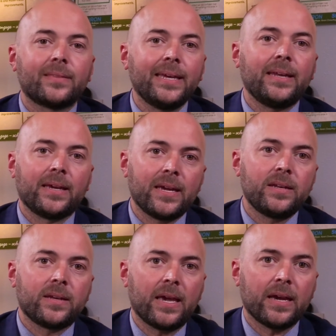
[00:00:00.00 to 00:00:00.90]
leading
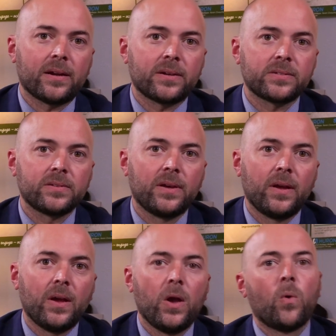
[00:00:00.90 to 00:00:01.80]
indicators.
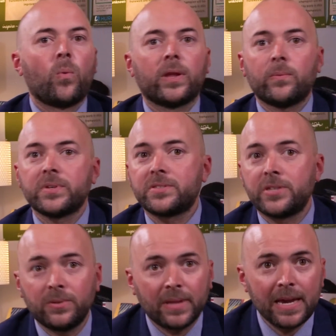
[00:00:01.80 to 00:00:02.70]
Well, it was
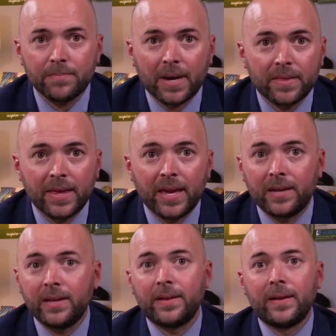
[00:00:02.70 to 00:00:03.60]
too late by
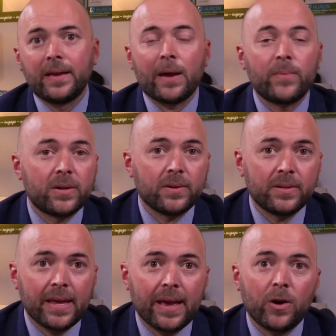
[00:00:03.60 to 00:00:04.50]
then, and we
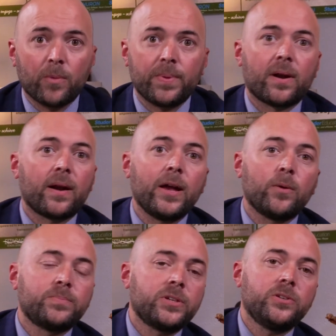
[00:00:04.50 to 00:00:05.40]
couldn't help, and our
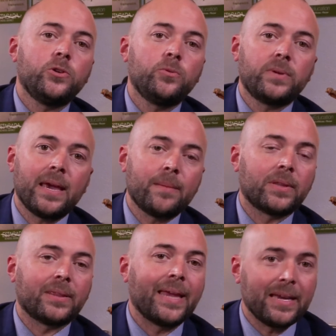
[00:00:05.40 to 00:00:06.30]
help to you came
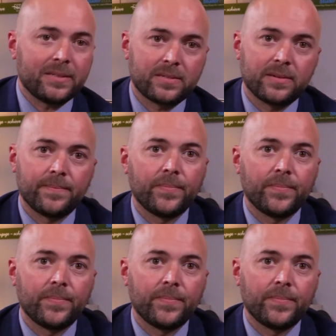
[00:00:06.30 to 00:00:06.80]
late.